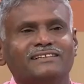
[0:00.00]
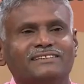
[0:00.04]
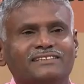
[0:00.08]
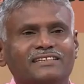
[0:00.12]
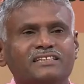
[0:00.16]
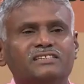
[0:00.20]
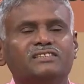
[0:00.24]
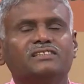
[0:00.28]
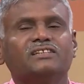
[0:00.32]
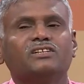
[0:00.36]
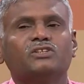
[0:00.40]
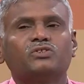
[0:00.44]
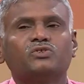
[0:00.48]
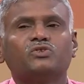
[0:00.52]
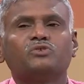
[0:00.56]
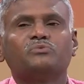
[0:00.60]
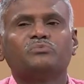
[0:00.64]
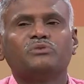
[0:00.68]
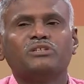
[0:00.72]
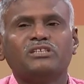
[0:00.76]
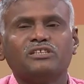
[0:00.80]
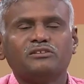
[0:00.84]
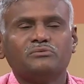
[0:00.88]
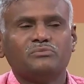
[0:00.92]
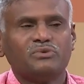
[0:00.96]
A teacher
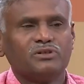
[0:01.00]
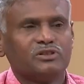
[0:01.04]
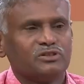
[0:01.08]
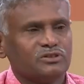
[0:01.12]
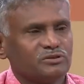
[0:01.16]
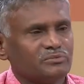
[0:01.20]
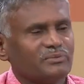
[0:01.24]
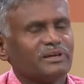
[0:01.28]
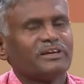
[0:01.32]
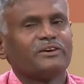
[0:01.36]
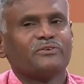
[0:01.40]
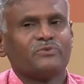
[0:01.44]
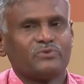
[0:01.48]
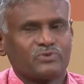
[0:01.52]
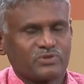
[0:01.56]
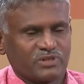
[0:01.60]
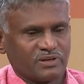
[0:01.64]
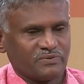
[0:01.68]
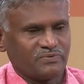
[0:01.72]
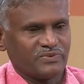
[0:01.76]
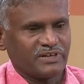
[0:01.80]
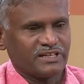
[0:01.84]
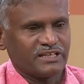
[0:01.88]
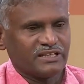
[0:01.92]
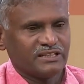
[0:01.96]
should be able to make
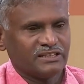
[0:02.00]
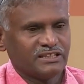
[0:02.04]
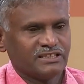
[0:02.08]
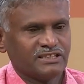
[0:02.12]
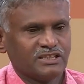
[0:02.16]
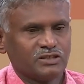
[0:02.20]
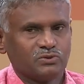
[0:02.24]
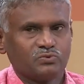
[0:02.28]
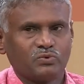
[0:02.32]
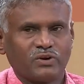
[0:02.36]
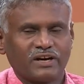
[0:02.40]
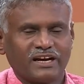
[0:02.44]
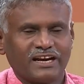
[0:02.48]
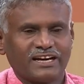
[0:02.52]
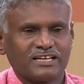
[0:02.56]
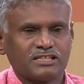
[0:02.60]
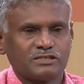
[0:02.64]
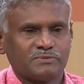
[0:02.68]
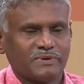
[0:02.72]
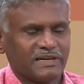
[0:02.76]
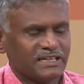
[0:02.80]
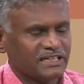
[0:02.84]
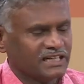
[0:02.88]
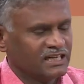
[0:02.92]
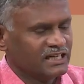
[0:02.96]
use of it. This is one
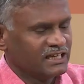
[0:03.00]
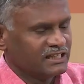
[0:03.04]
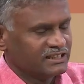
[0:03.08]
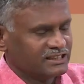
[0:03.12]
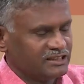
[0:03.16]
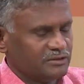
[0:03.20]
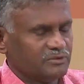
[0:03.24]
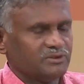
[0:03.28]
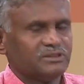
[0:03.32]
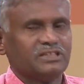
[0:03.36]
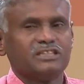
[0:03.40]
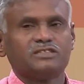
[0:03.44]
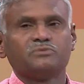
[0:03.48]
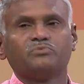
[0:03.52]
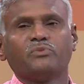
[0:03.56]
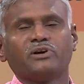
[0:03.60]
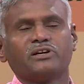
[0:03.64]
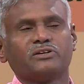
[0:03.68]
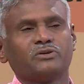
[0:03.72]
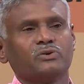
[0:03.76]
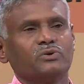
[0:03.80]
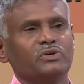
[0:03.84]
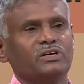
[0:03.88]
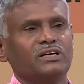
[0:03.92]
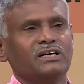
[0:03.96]
aspect the, this
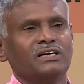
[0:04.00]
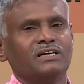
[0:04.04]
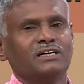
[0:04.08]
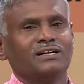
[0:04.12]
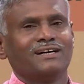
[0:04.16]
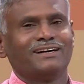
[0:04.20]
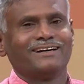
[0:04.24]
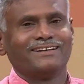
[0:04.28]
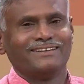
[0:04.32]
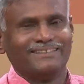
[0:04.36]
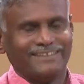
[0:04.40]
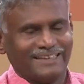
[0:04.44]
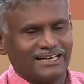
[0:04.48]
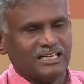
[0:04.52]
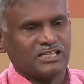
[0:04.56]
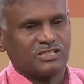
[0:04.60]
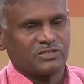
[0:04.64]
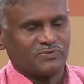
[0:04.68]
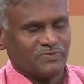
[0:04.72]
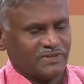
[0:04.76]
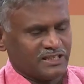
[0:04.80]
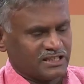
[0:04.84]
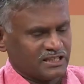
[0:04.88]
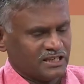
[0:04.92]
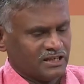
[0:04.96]
module uh,
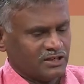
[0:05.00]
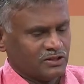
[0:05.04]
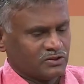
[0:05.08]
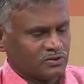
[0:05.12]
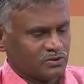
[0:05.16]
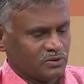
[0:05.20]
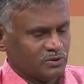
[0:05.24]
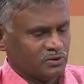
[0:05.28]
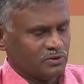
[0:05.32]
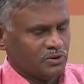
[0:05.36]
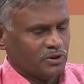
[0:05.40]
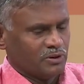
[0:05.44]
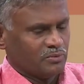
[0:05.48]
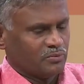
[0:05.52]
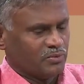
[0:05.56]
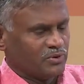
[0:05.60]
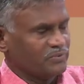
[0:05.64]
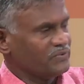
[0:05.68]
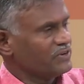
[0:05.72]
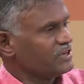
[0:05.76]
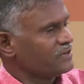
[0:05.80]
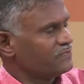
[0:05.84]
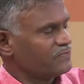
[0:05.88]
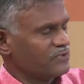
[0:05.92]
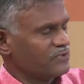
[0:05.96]
deals with. So, moving